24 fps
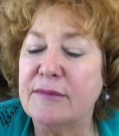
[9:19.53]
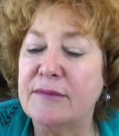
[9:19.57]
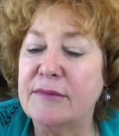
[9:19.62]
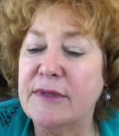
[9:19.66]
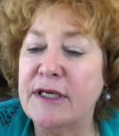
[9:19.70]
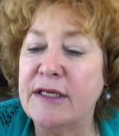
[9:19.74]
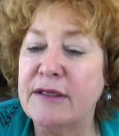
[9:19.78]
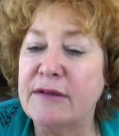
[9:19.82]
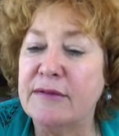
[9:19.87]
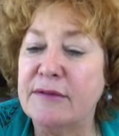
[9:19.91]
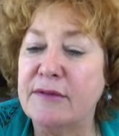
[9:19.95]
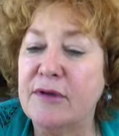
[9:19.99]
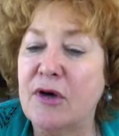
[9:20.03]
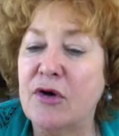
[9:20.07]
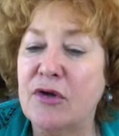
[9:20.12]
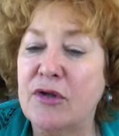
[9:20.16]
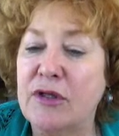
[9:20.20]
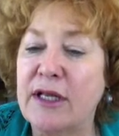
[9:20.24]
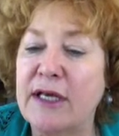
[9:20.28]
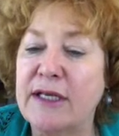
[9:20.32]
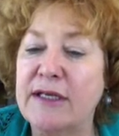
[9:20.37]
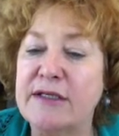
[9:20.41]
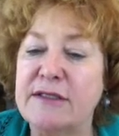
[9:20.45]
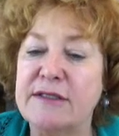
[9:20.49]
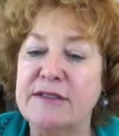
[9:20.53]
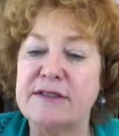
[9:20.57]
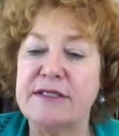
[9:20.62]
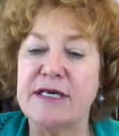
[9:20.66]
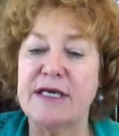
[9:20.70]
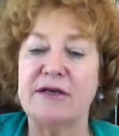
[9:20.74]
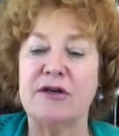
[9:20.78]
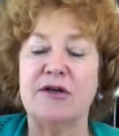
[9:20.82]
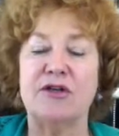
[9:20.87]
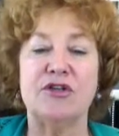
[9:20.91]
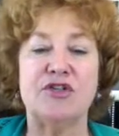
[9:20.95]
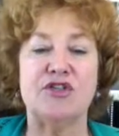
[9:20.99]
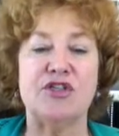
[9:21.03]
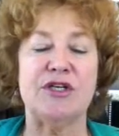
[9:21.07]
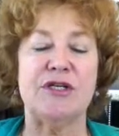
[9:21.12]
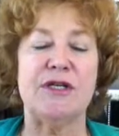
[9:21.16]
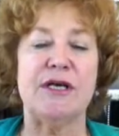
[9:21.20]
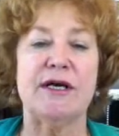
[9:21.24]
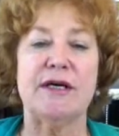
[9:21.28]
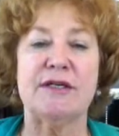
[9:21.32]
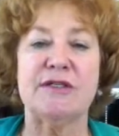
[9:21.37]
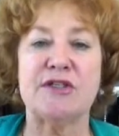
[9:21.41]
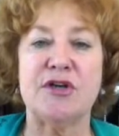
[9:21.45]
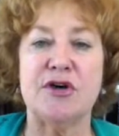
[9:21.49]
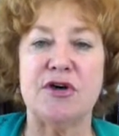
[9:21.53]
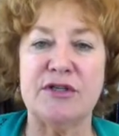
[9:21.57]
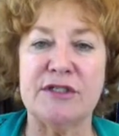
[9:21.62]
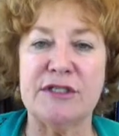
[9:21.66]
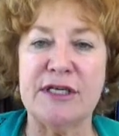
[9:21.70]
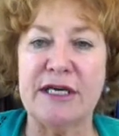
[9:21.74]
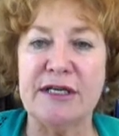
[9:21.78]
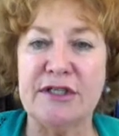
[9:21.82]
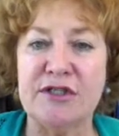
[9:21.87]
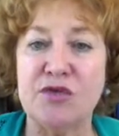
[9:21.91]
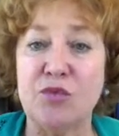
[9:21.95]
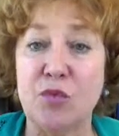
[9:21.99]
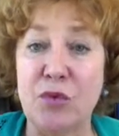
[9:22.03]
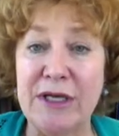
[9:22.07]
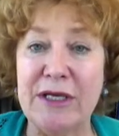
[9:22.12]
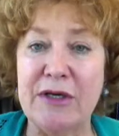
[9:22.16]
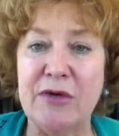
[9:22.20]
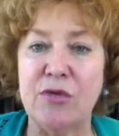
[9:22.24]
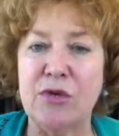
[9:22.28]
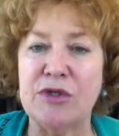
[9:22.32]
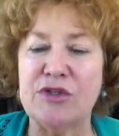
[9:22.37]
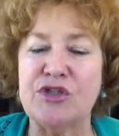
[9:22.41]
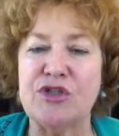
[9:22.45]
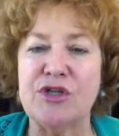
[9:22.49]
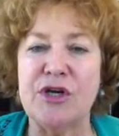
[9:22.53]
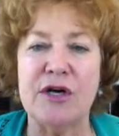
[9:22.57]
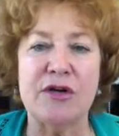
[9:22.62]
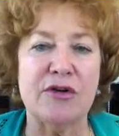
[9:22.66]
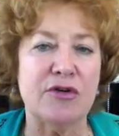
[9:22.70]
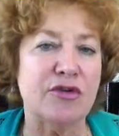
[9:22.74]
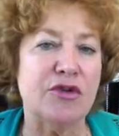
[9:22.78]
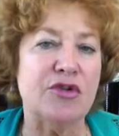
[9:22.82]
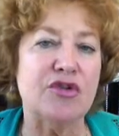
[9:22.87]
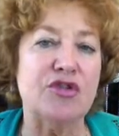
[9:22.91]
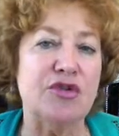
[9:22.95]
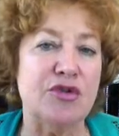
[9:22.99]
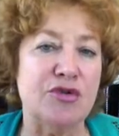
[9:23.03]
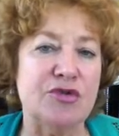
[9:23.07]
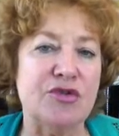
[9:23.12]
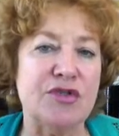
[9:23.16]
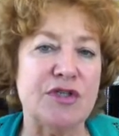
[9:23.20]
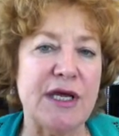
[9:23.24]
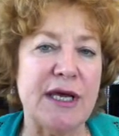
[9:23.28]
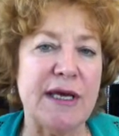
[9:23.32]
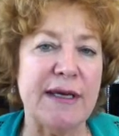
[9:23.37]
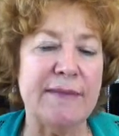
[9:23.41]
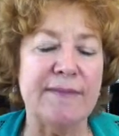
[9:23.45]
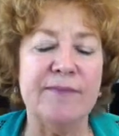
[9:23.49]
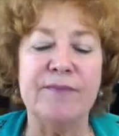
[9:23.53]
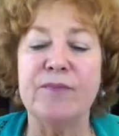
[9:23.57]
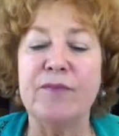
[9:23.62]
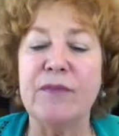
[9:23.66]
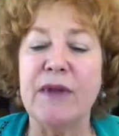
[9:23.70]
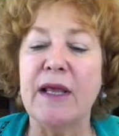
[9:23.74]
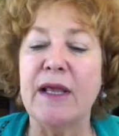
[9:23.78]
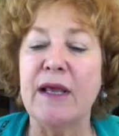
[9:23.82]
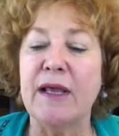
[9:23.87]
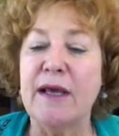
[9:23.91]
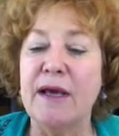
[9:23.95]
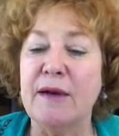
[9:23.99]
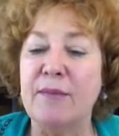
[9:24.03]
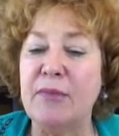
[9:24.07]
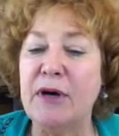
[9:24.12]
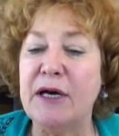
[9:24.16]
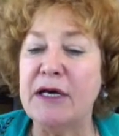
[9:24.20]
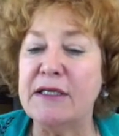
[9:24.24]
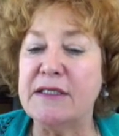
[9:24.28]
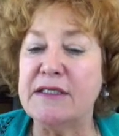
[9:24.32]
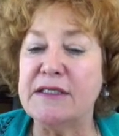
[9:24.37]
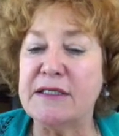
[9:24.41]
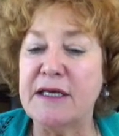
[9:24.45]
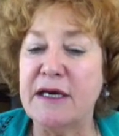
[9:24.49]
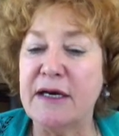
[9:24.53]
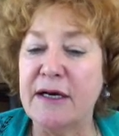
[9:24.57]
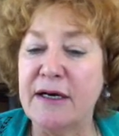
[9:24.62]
in Online and Technology Enhanced Context Week will start on the Tuesday, but